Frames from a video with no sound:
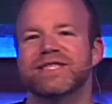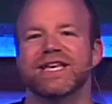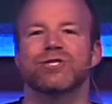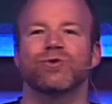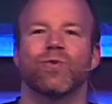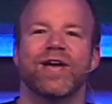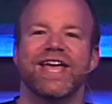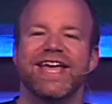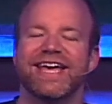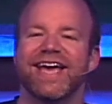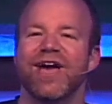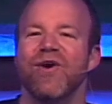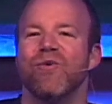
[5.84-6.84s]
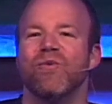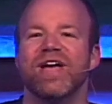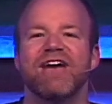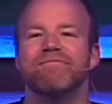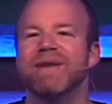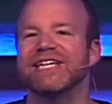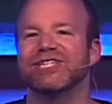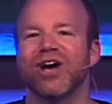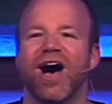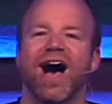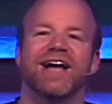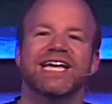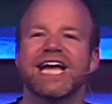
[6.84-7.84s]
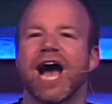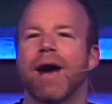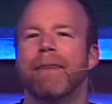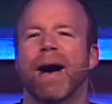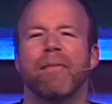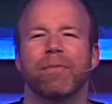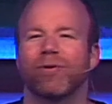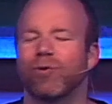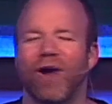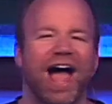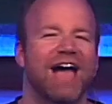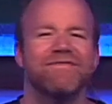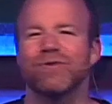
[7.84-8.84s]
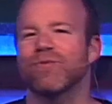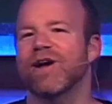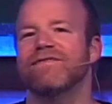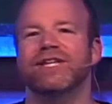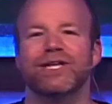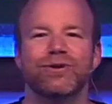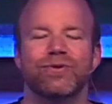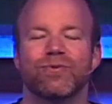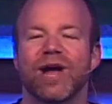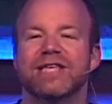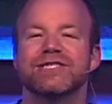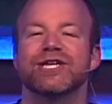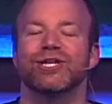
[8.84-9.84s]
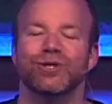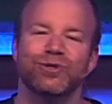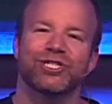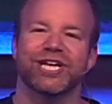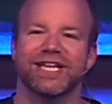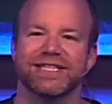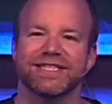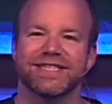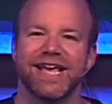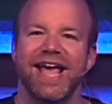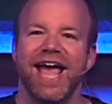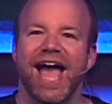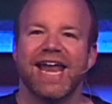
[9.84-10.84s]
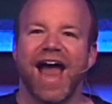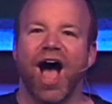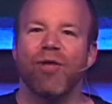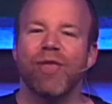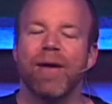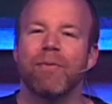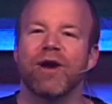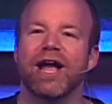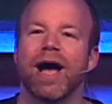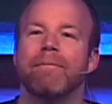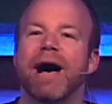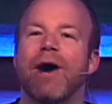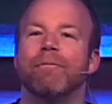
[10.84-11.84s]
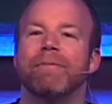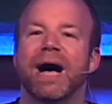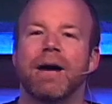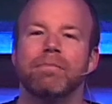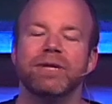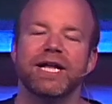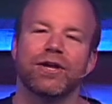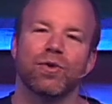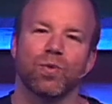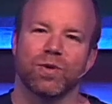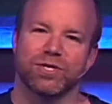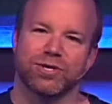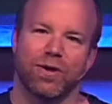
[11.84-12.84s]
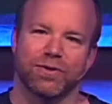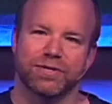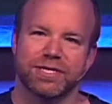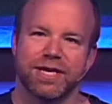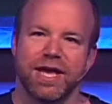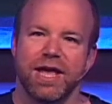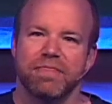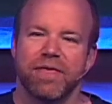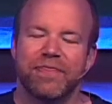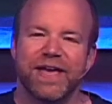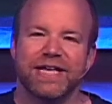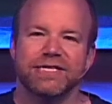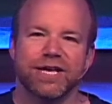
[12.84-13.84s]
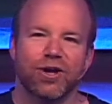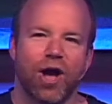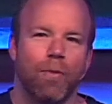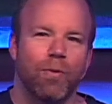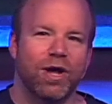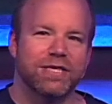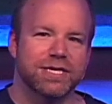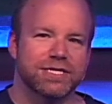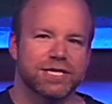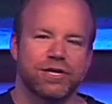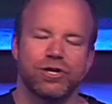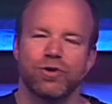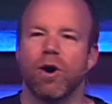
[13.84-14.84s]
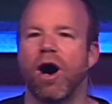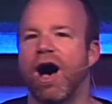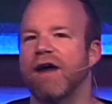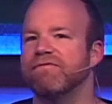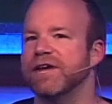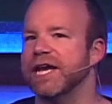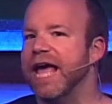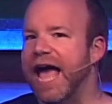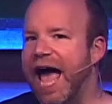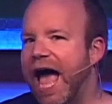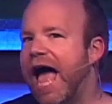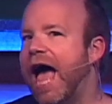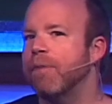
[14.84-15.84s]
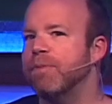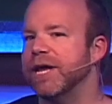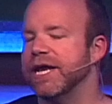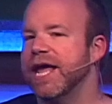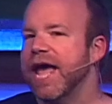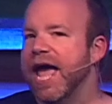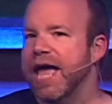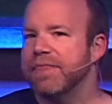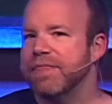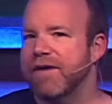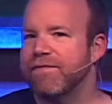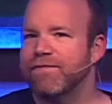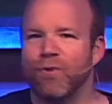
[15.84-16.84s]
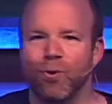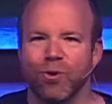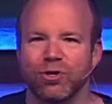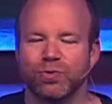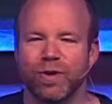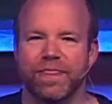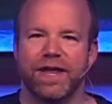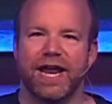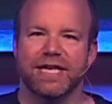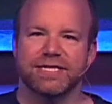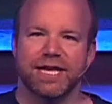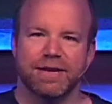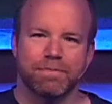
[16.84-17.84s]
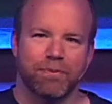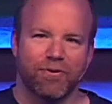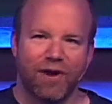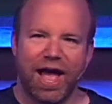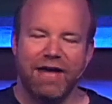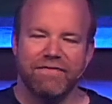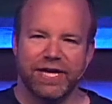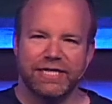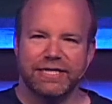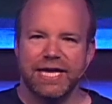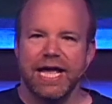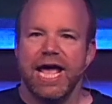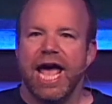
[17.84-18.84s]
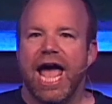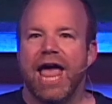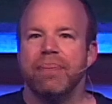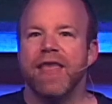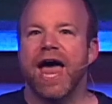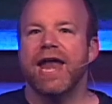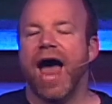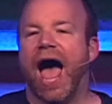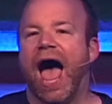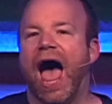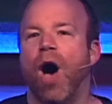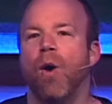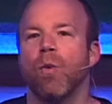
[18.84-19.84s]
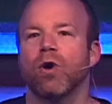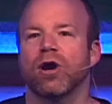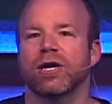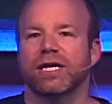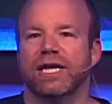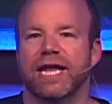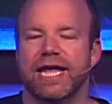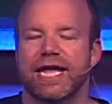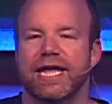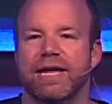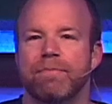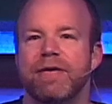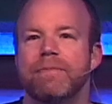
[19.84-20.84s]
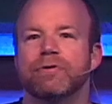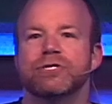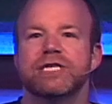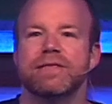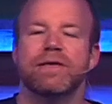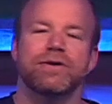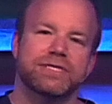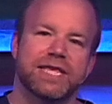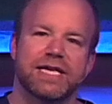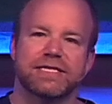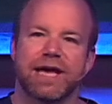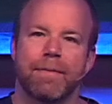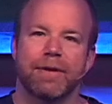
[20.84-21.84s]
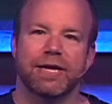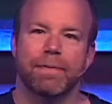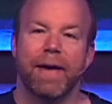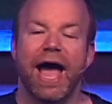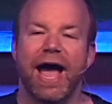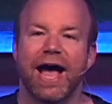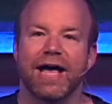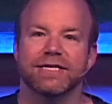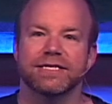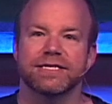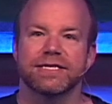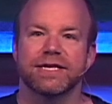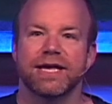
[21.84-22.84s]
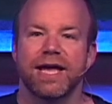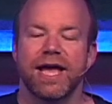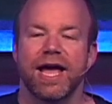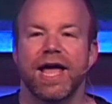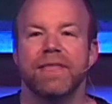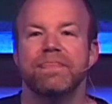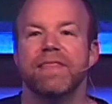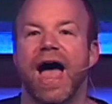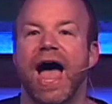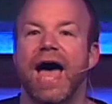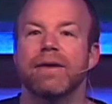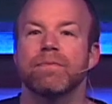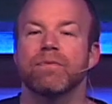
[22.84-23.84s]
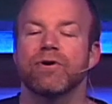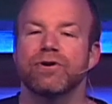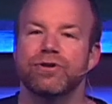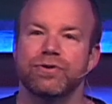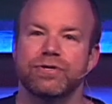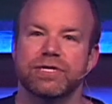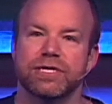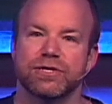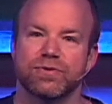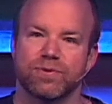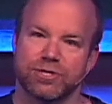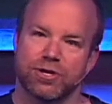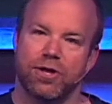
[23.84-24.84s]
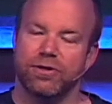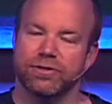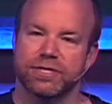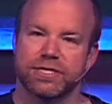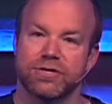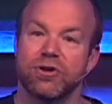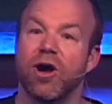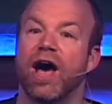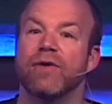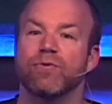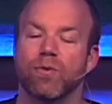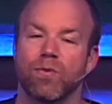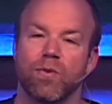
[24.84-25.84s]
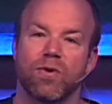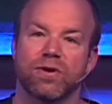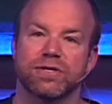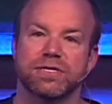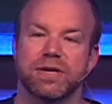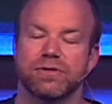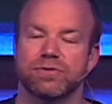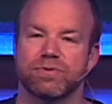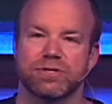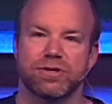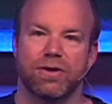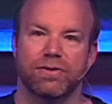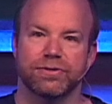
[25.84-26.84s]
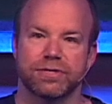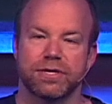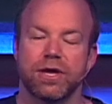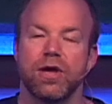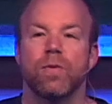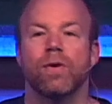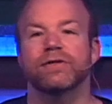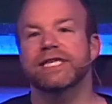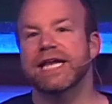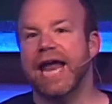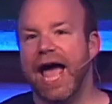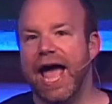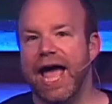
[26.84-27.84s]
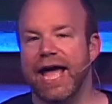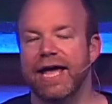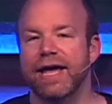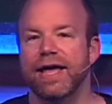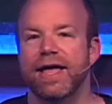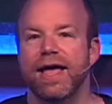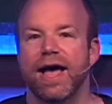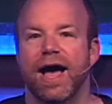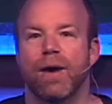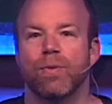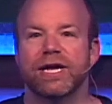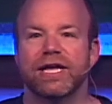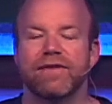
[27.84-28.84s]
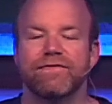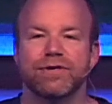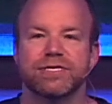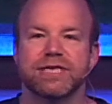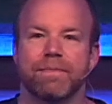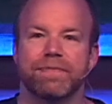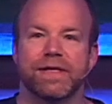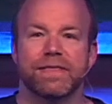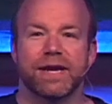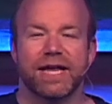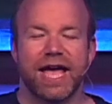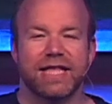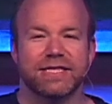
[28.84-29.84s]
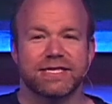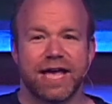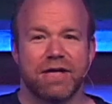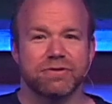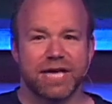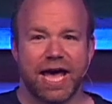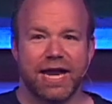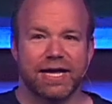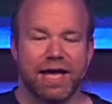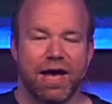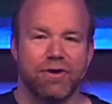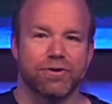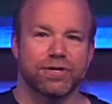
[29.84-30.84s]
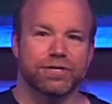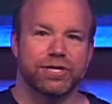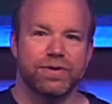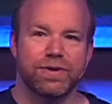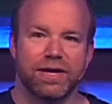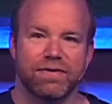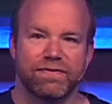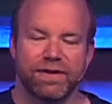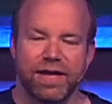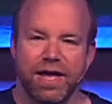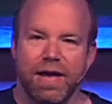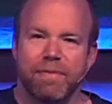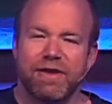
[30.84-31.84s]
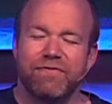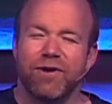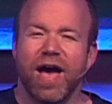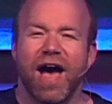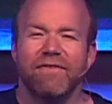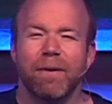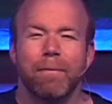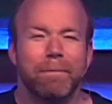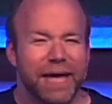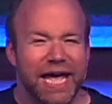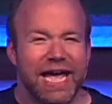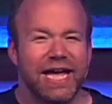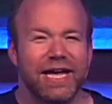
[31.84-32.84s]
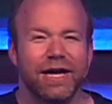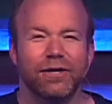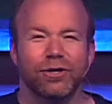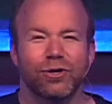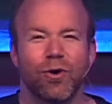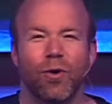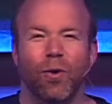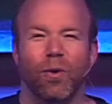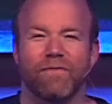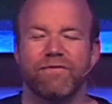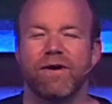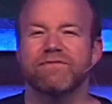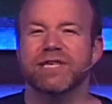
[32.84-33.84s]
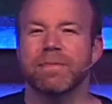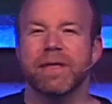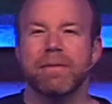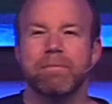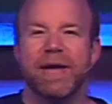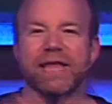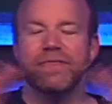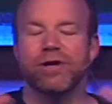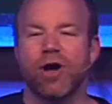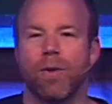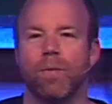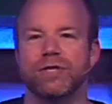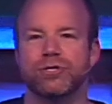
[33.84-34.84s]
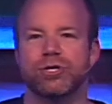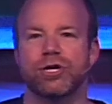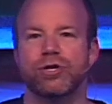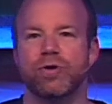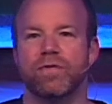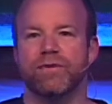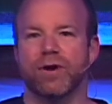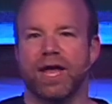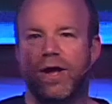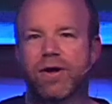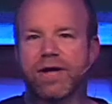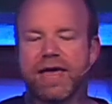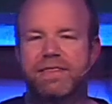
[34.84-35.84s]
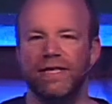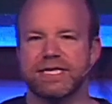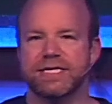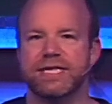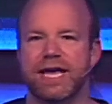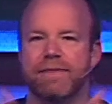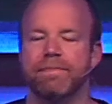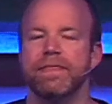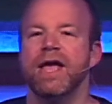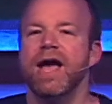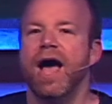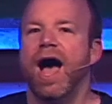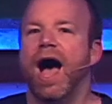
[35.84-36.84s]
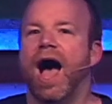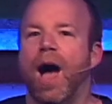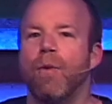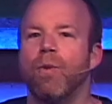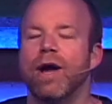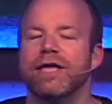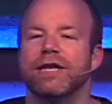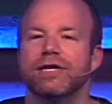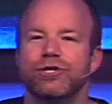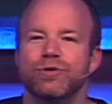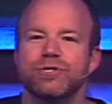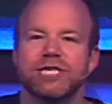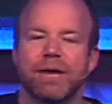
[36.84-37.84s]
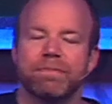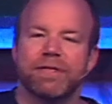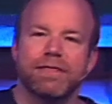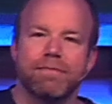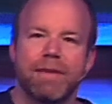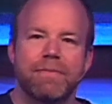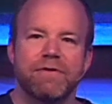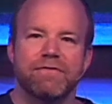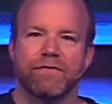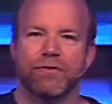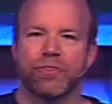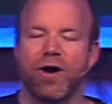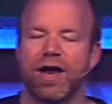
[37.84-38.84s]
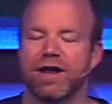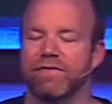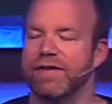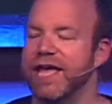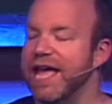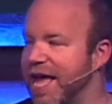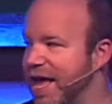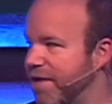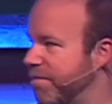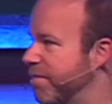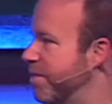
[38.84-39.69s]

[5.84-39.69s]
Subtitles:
this week. We have been talking about private resolutions and how they bring about public results. The things that God wants us to do often happen and they forge within us in private. And then outwardly, people see those things coming to pass and that produces results. God rewards those results. Well, today, I want to give you something that, again, sounds kind of counterintuitive. But if you have a big goal, if you have something big that God wants you to do, if you're like, okay, this is it, I want you to do something that maybe you've never thought of. If